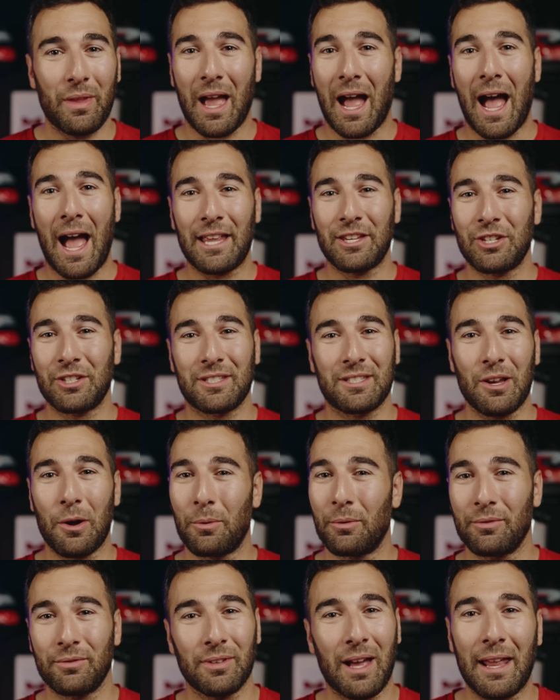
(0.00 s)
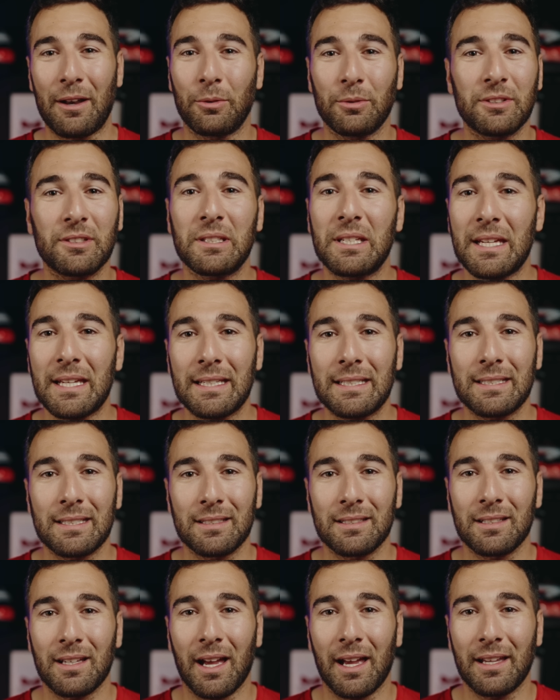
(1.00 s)
I don't see it.
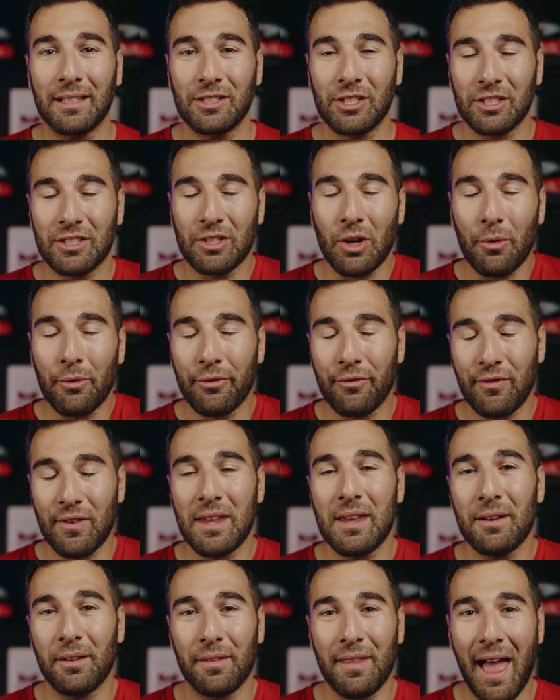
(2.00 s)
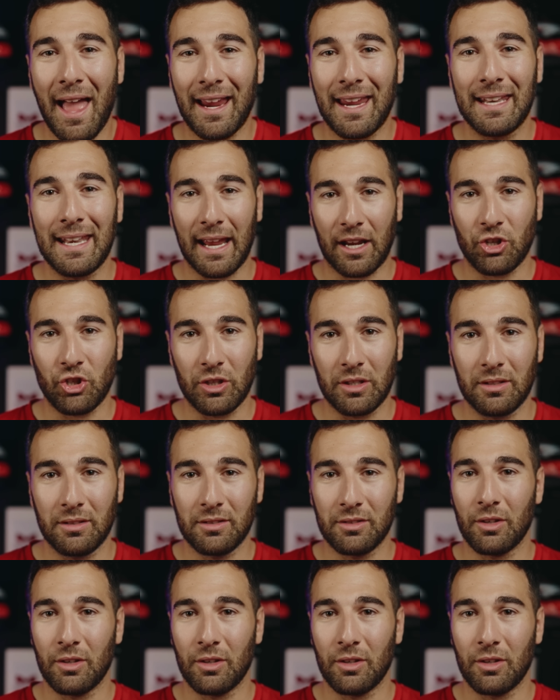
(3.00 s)
I just don't feel that connection.